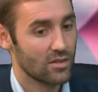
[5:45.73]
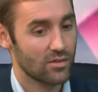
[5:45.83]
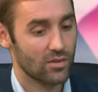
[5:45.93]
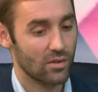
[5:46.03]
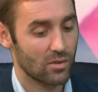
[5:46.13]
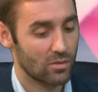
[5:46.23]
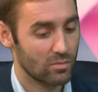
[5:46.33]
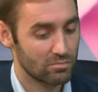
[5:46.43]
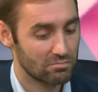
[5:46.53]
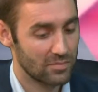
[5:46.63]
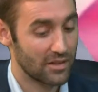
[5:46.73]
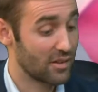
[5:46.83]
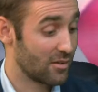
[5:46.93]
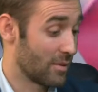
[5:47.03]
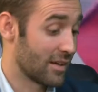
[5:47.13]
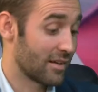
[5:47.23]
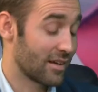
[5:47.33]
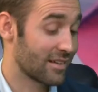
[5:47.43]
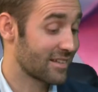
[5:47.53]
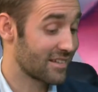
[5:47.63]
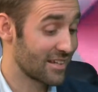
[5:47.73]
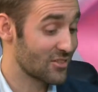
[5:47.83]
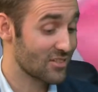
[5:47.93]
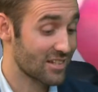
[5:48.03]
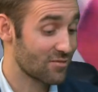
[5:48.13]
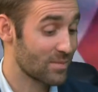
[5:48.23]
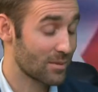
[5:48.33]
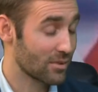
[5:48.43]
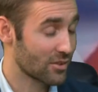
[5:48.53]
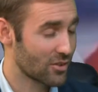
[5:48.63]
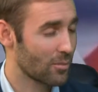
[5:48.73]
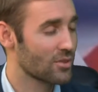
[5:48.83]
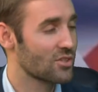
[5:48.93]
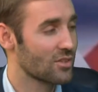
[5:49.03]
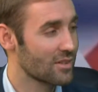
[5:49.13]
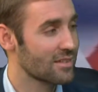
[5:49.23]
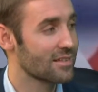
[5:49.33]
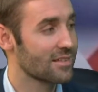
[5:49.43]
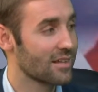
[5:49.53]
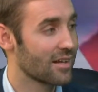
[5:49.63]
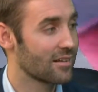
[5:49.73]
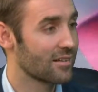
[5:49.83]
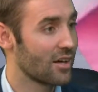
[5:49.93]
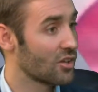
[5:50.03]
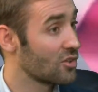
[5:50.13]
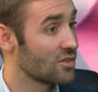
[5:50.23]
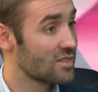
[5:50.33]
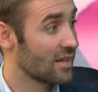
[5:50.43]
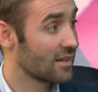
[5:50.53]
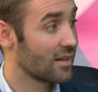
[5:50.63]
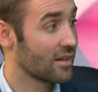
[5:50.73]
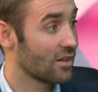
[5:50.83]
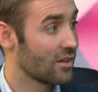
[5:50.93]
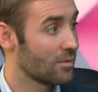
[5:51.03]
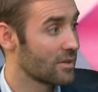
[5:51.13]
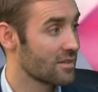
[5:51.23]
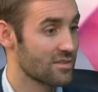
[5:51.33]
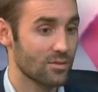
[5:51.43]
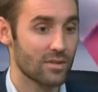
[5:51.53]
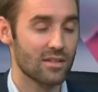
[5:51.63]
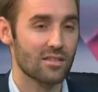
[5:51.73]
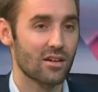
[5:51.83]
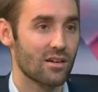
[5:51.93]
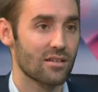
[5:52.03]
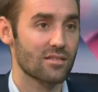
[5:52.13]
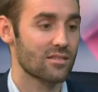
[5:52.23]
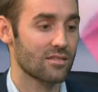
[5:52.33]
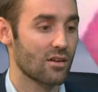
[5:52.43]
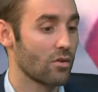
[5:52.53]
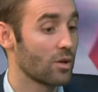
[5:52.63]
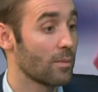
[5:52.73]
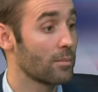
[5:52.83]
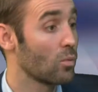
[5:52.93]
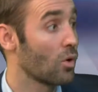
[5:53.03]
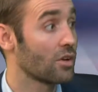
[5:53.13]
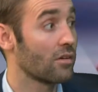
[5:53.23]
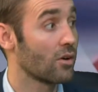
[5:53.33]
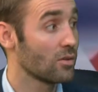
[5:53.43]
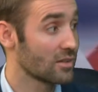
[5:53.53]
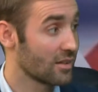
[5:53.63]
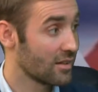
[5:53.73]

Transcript: So I mean, it does give people a good opportunity to get a good second-hand car, because some of these cars are only maybe 1 year old,